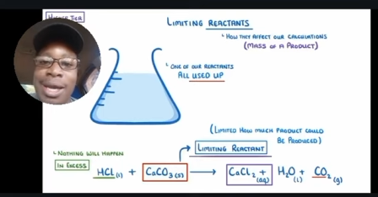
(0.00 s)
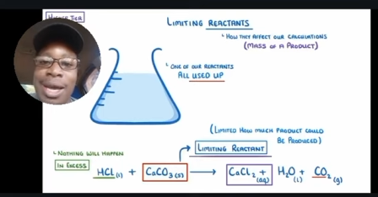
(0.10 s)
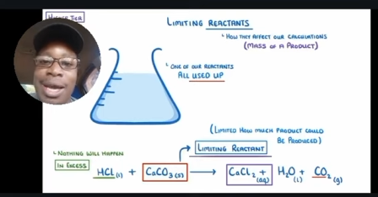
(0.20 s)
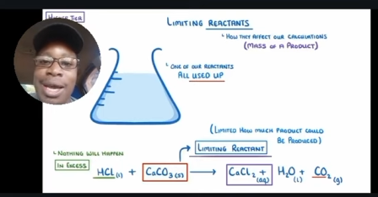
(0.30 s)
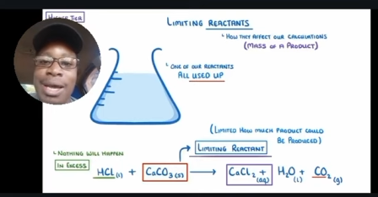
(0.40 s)

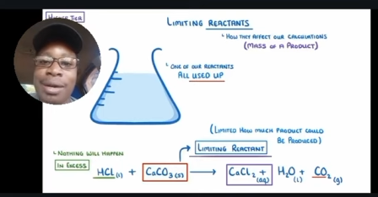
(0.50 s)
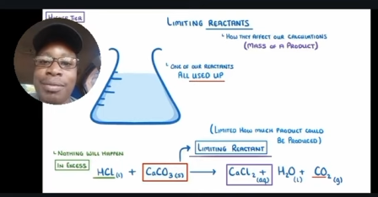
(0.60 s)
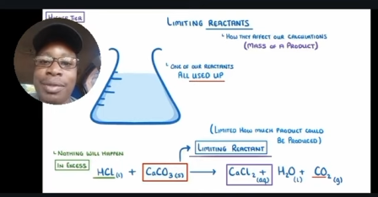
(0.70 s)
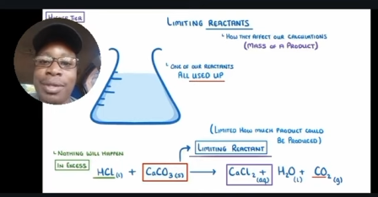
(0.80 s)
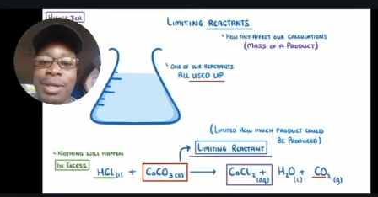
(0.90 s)

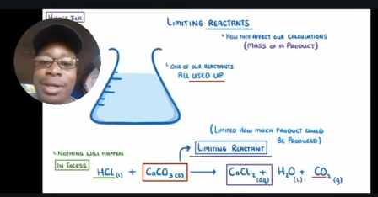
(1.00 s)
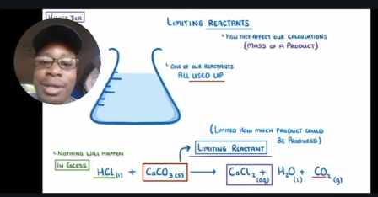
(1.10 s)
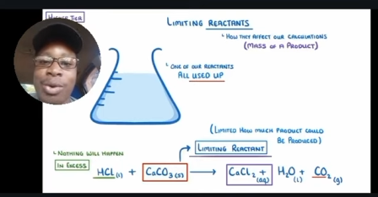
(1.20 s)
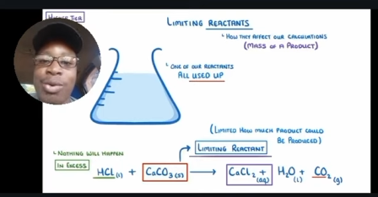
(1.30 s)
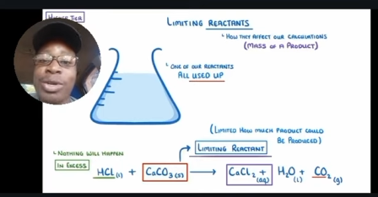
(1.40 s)

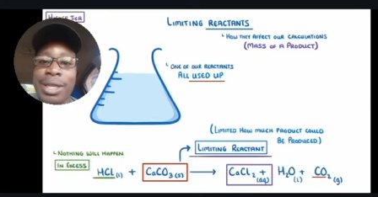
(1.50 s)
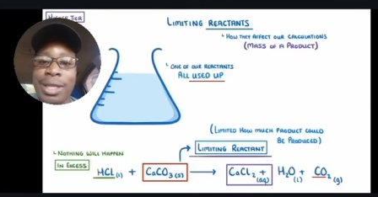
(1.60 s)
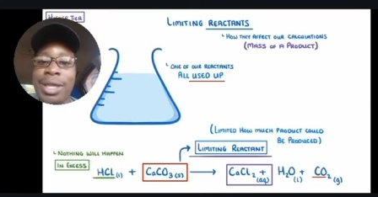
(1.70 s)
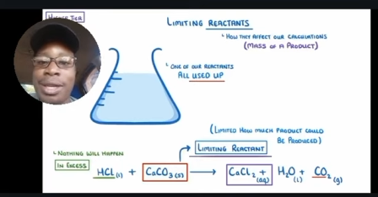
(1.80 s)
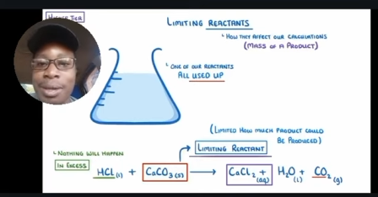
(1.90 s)
Only
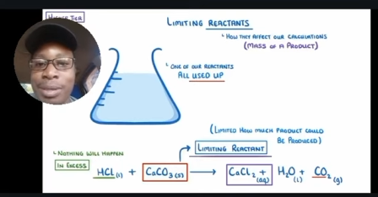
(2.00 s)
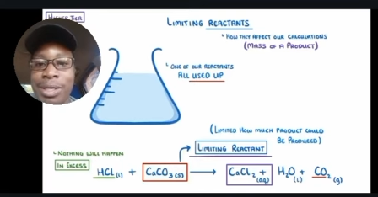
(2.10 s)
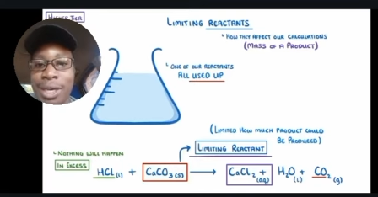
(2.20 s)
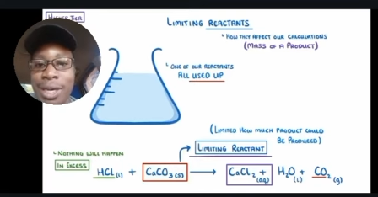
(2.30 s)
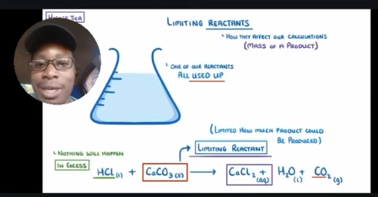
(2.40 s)
the
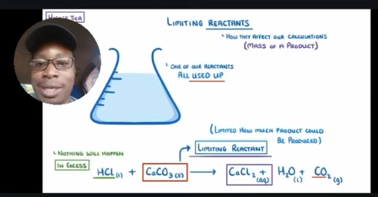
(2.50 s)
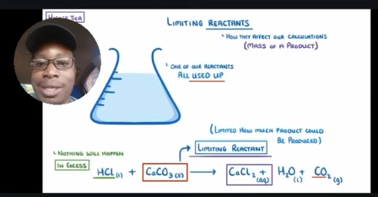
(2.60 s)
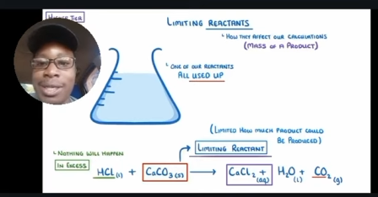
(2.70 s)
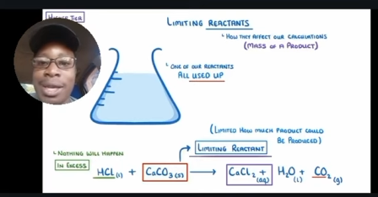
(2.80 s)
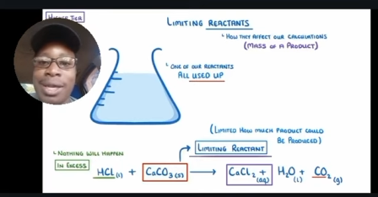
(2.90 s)
limiting
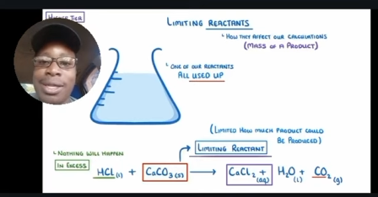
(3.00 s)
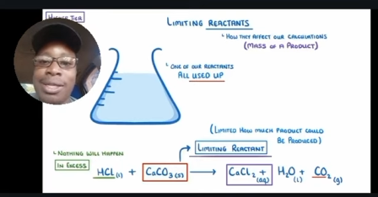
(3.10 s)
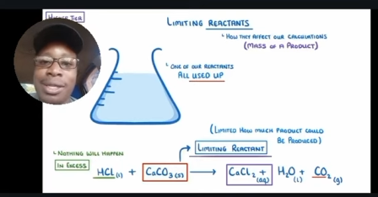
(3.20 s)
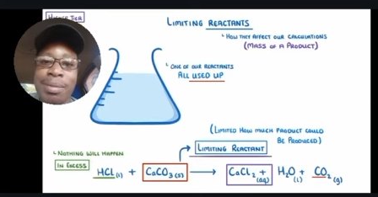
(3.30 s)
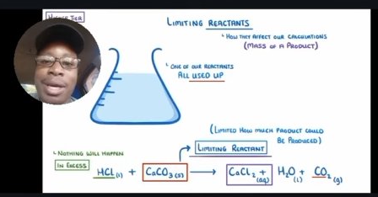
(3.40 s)
reagent
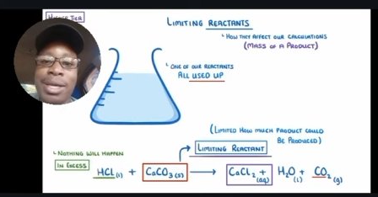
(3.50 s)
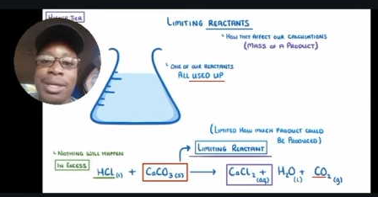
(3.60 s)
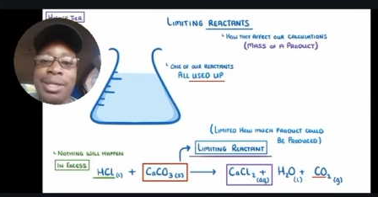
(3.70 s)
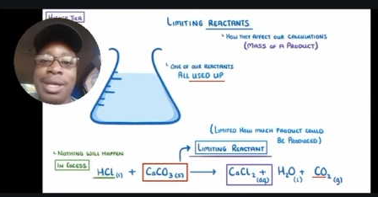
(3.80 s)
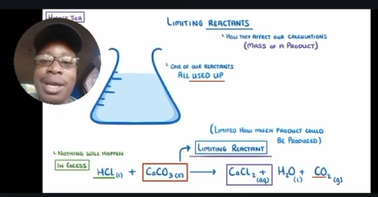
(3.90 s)

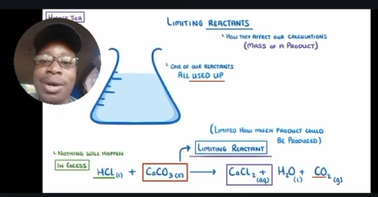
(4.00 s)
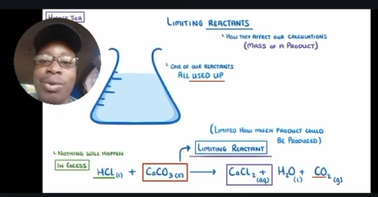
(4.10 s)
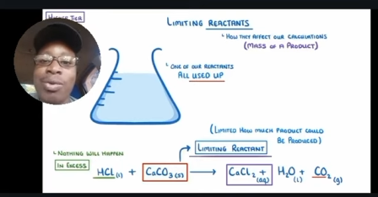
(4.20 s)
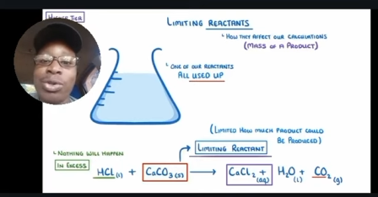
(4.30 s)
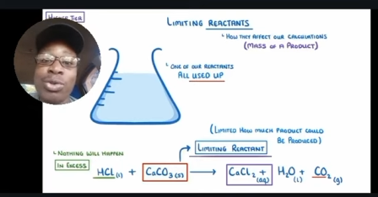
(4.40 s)
determines
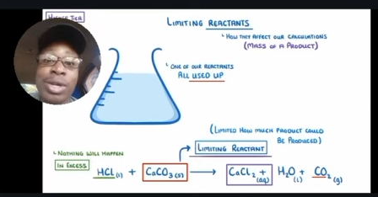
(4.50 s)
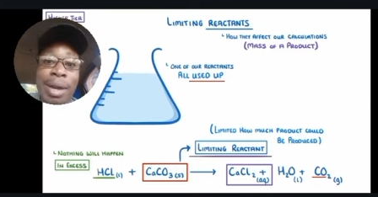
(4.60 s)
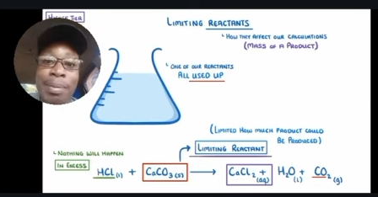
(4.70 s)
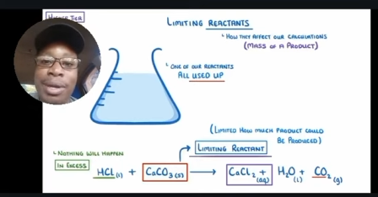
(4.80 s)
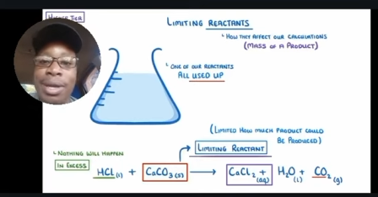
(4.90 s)
what would
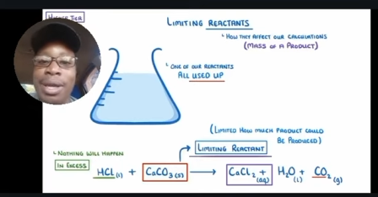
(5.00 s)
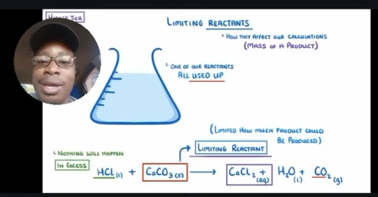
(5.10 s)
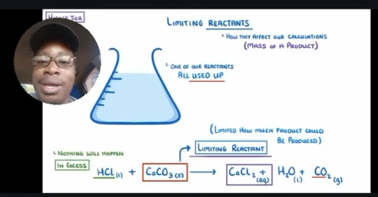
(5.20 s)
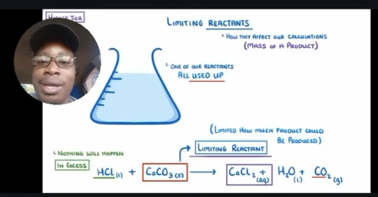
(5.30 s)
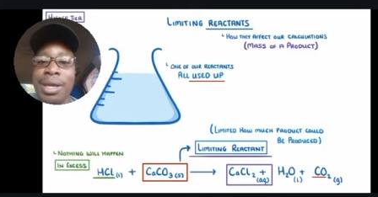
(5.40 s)
happen.
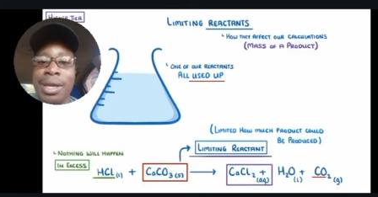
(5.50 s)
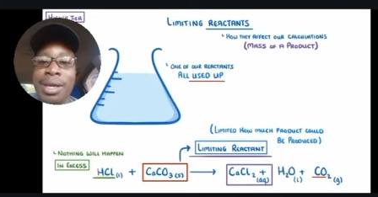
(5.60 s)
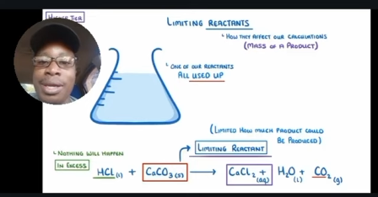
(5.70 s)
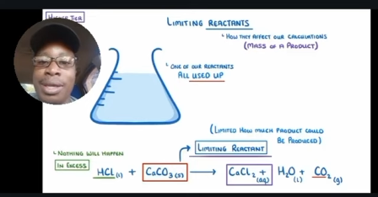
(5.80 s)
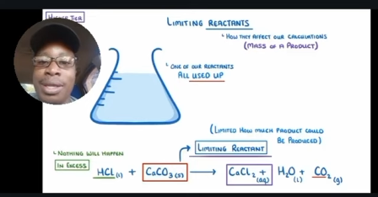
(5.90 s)

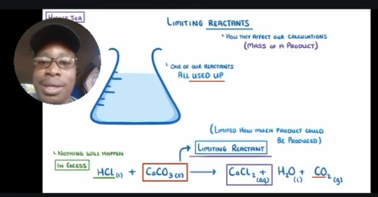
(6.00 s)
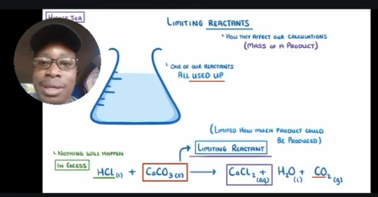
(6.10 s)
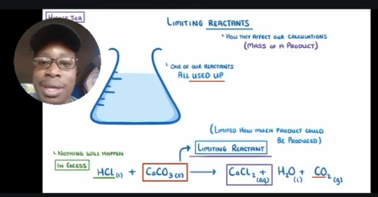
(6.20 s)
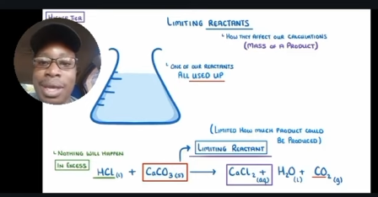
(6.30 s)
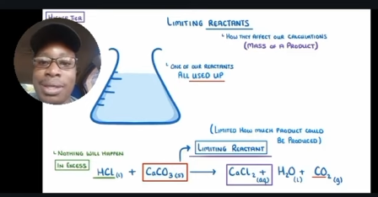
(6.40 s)
In
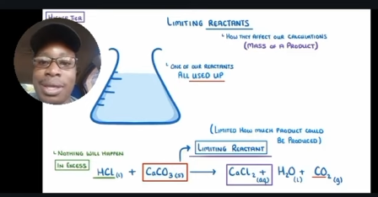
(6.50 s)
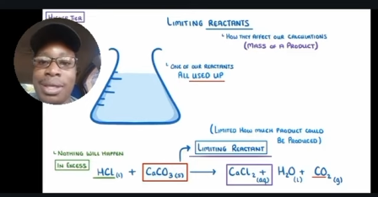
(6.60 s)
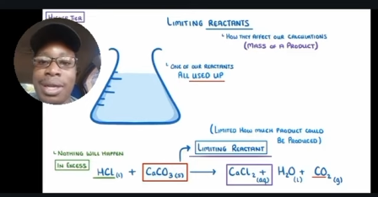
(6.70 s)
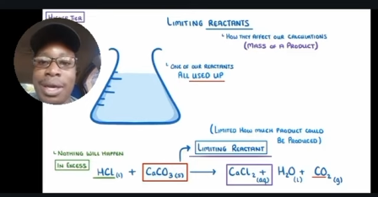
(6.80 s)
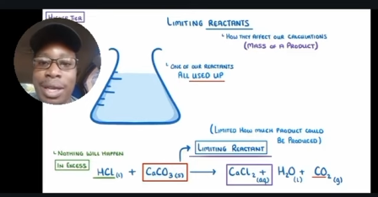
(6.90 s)
this case,
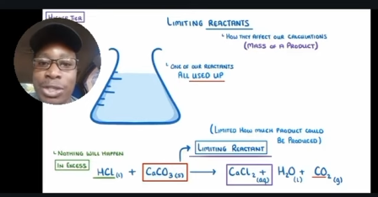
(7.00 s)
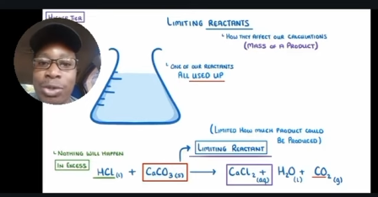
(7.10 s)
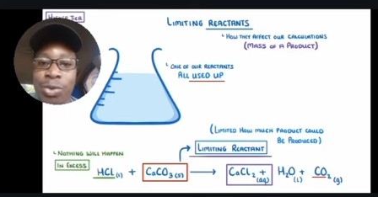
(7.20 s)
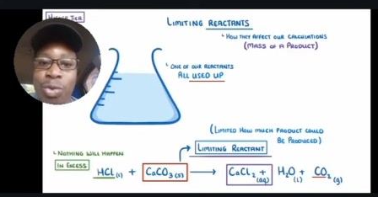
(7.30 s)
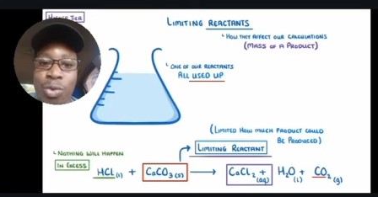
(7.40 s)
the
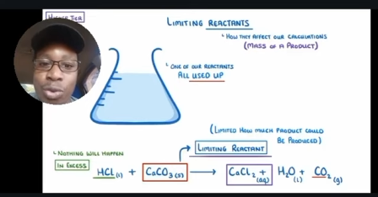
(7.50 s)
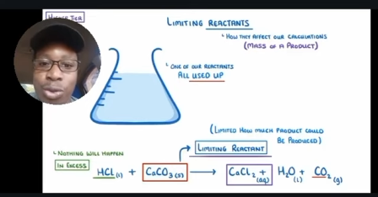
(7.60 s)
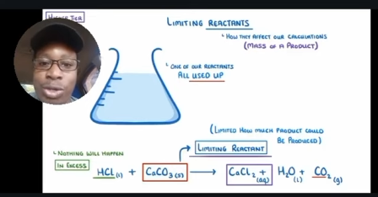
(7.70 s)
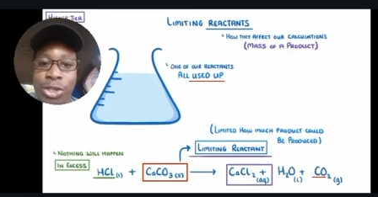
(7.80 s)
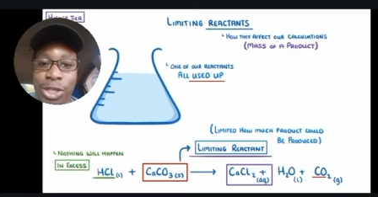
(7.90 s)
reaction
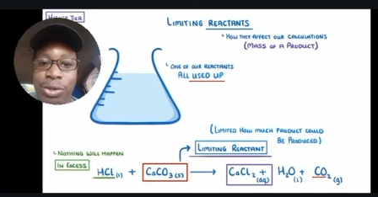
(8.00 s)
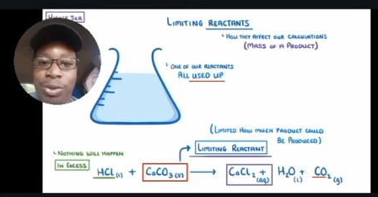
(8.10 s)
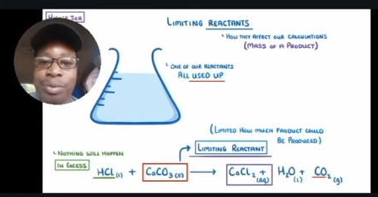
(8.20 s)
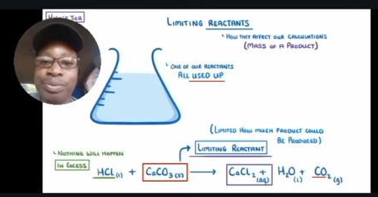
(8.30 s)
would continue.